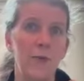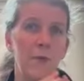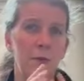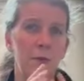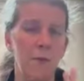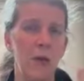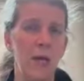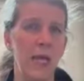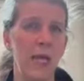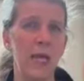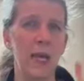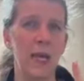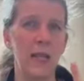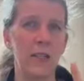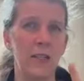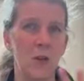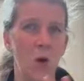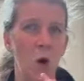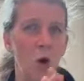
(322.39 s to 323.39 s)
And for me,
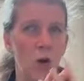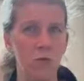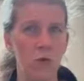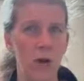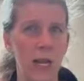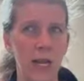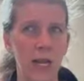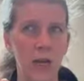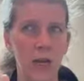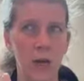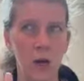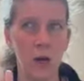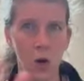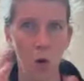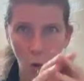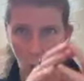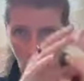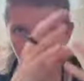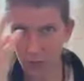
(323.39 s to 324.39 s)
it's honoring
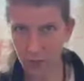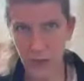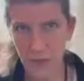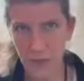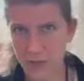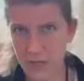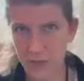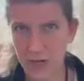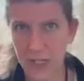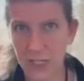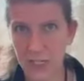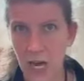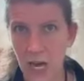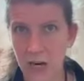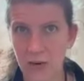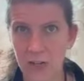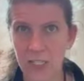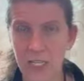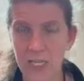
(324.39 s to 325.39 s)
all of them in their
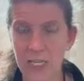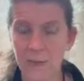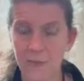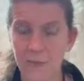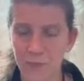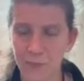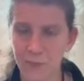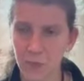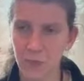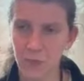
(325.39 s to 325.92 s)
entirety.